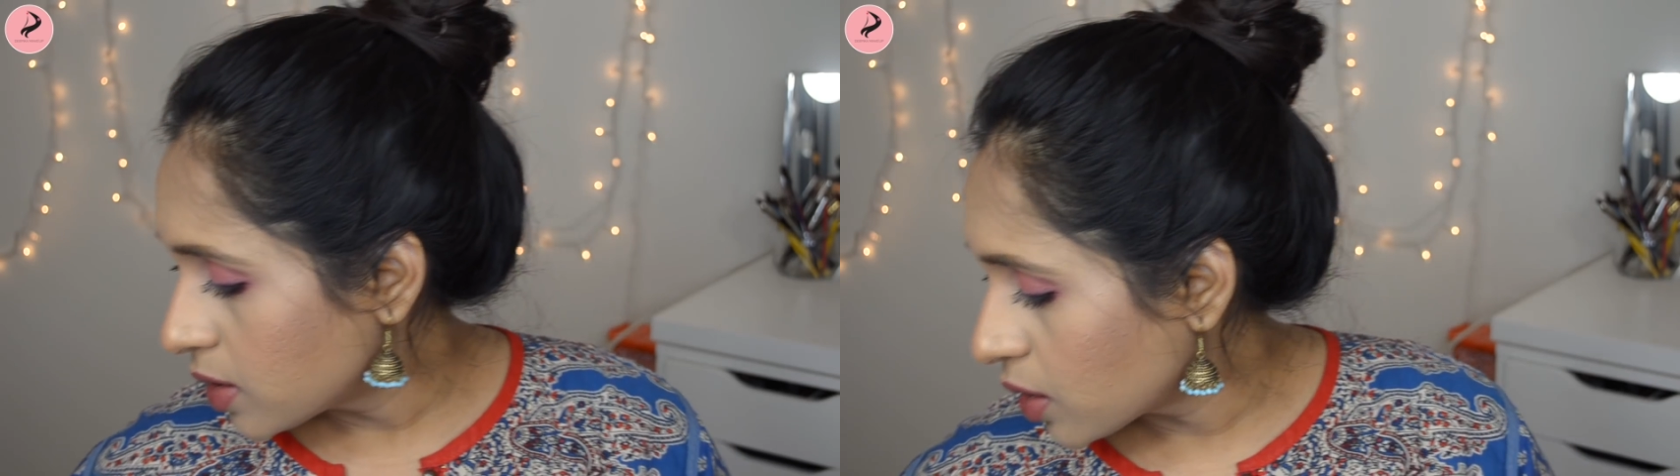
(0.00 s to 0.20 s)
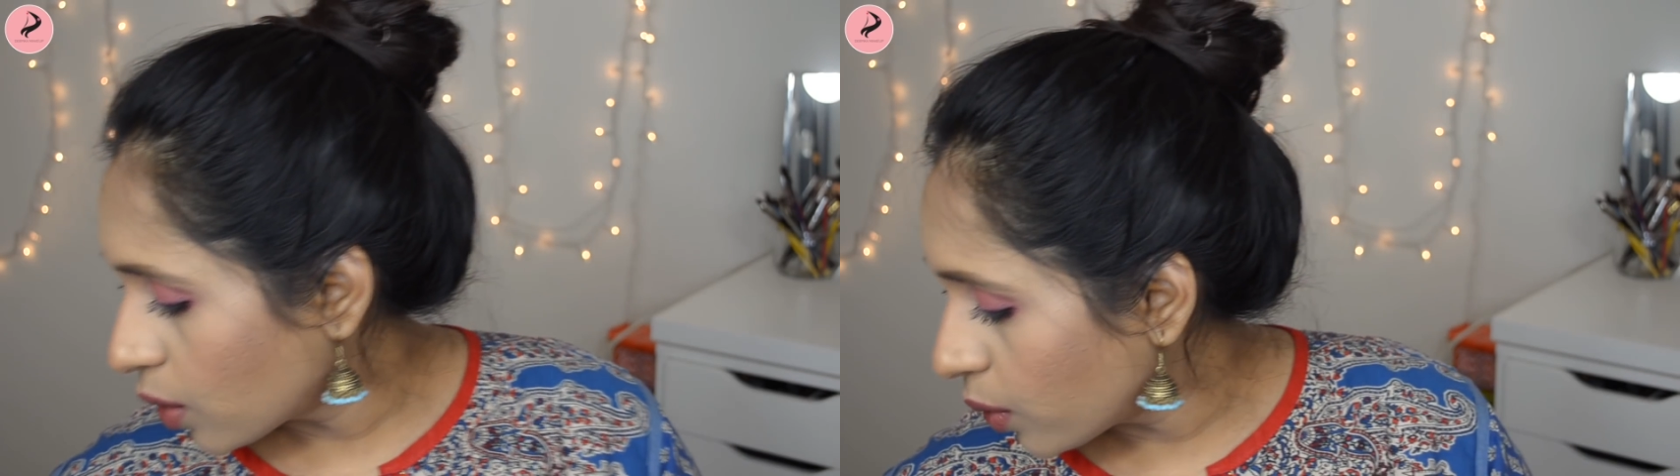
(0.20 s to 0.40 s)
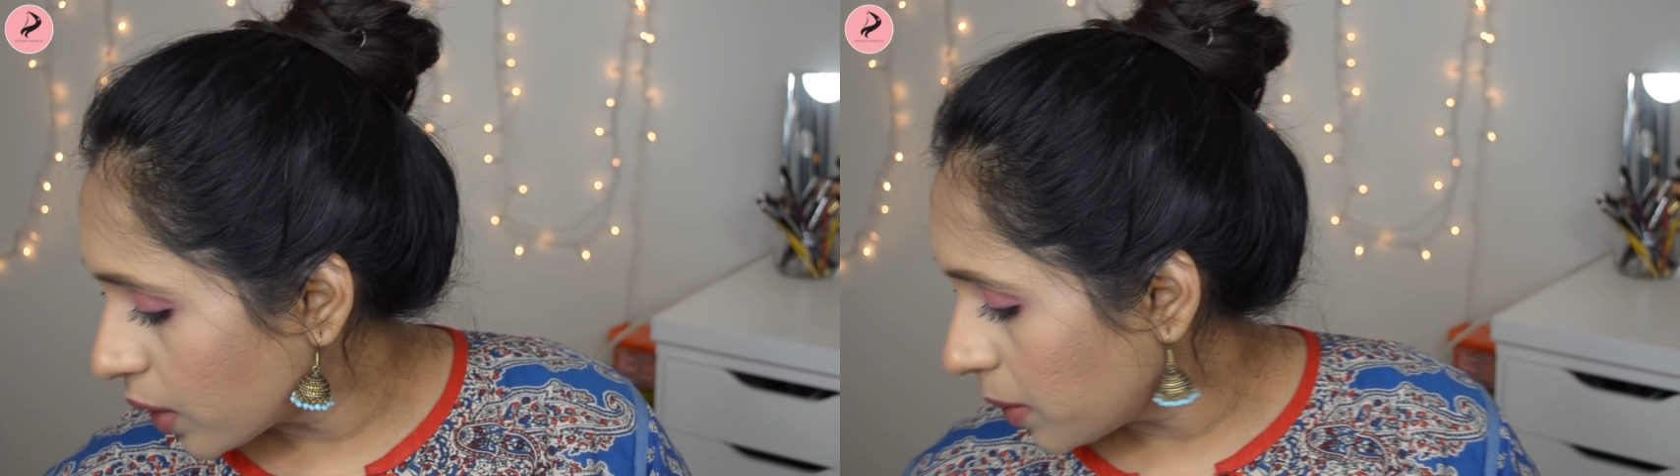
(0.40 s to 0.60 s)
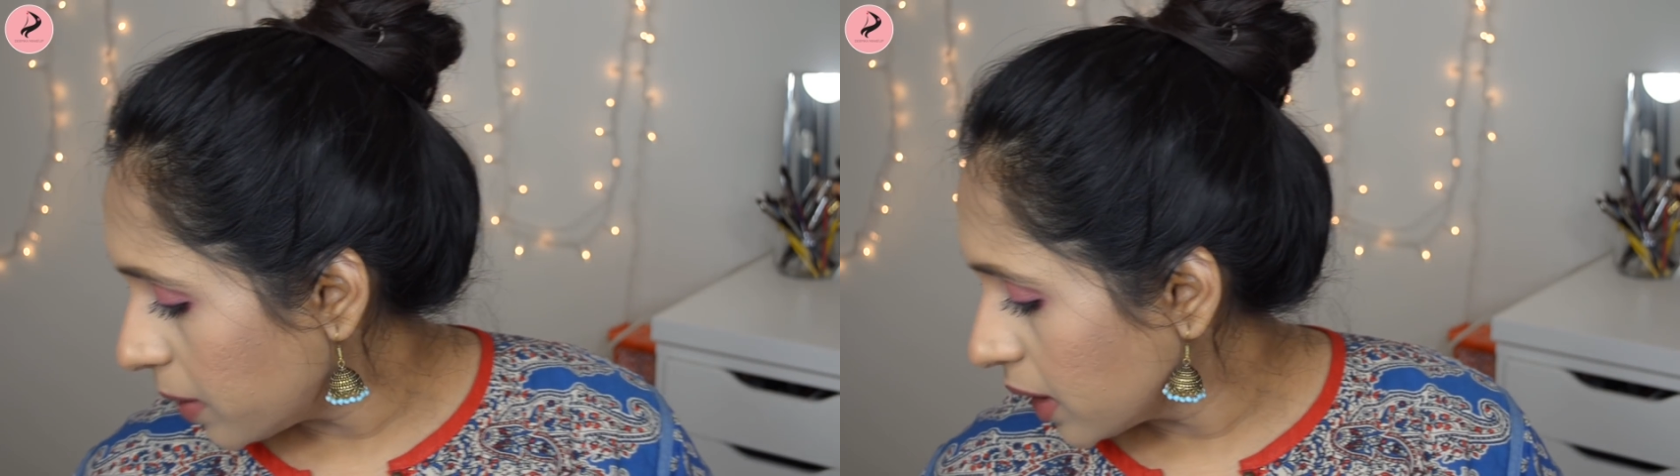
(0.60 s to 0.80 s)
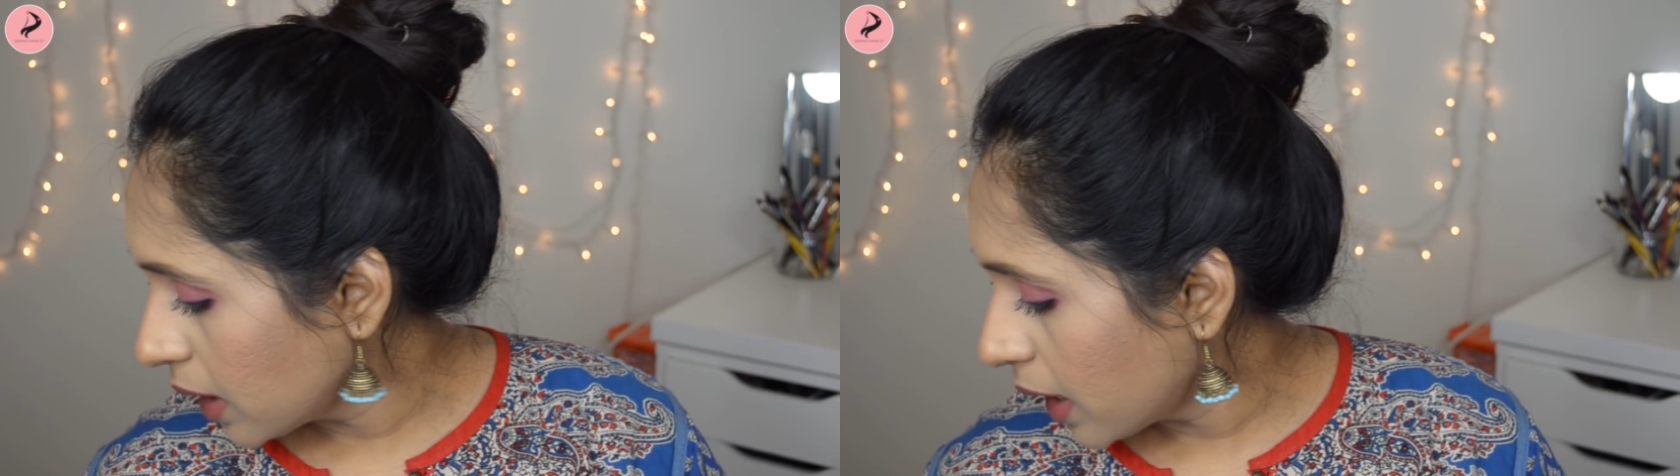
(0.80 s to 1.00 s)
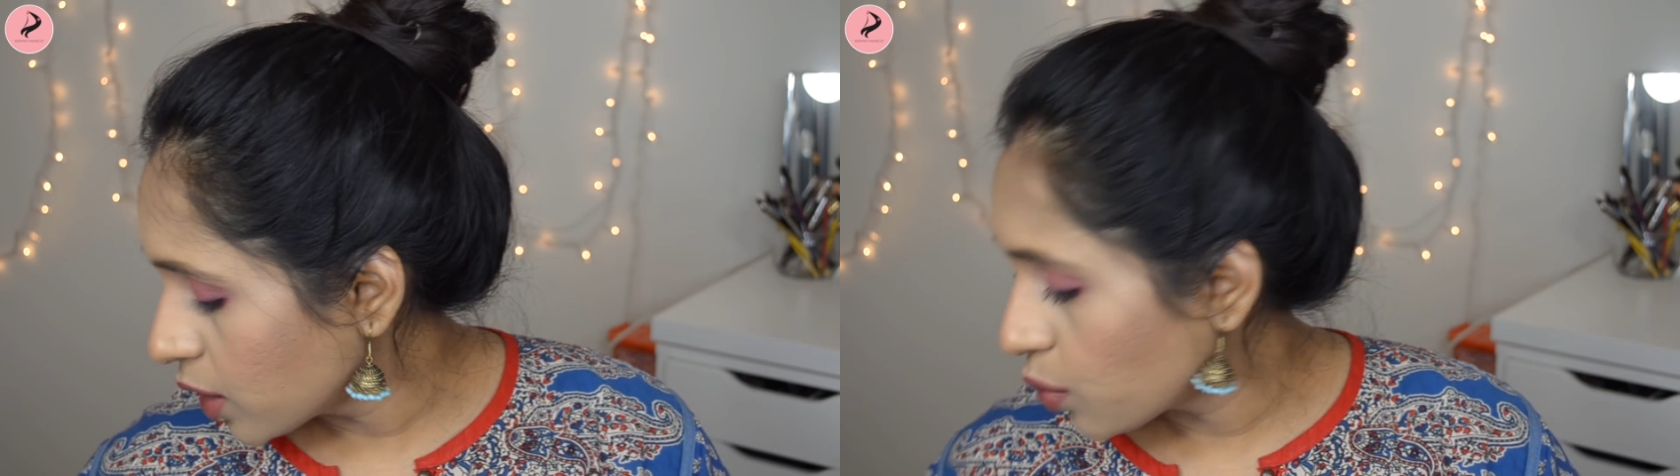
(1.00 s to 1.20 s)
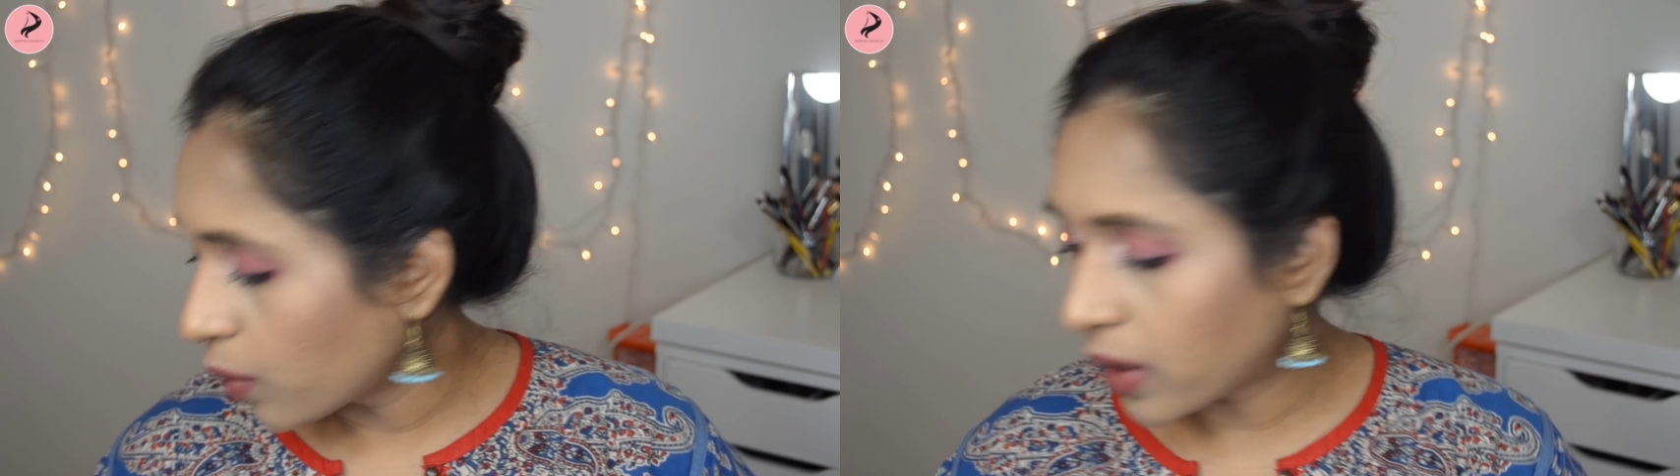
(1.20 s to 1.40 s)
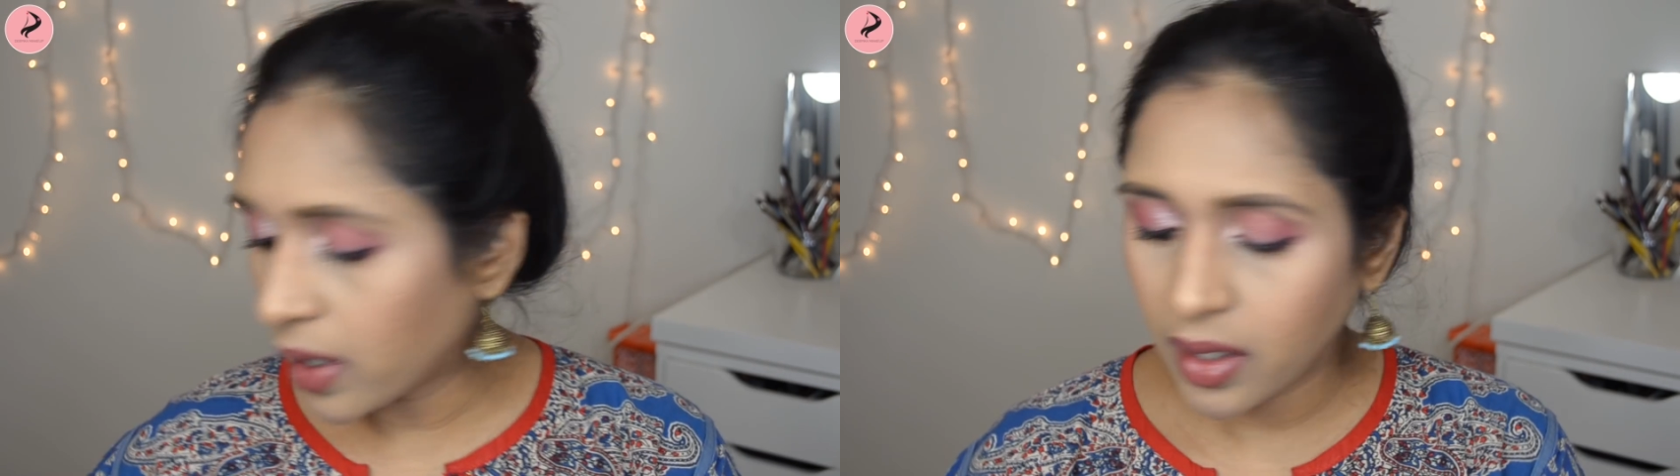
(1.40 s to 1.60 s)
So keeping that
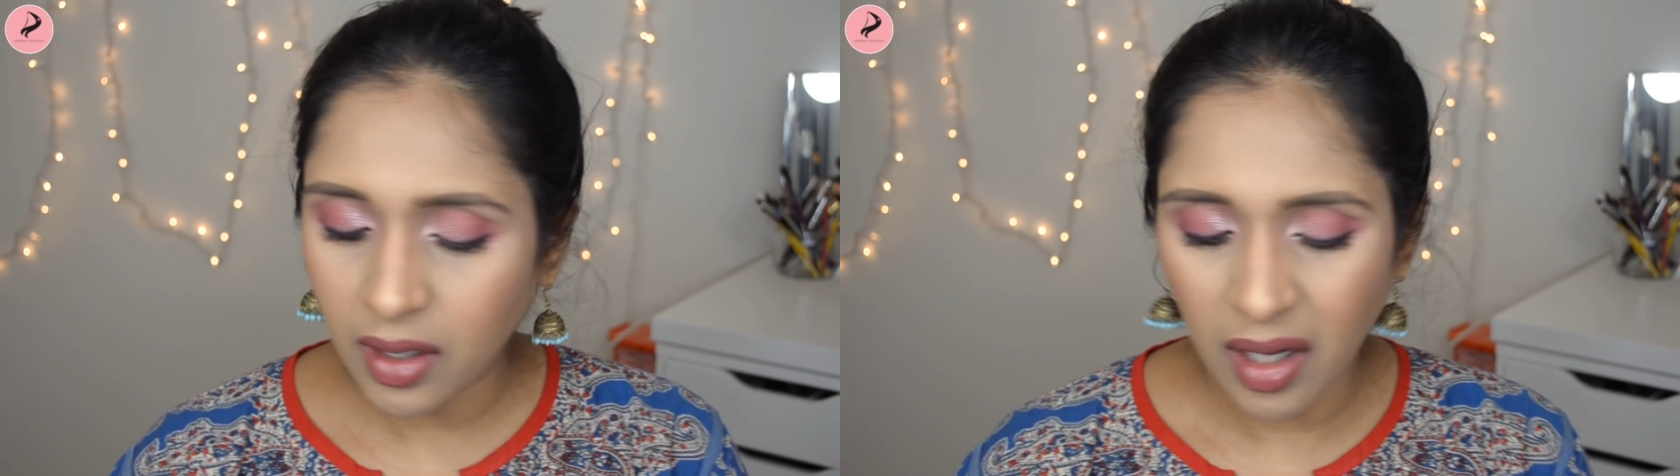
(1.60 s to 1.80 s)
one,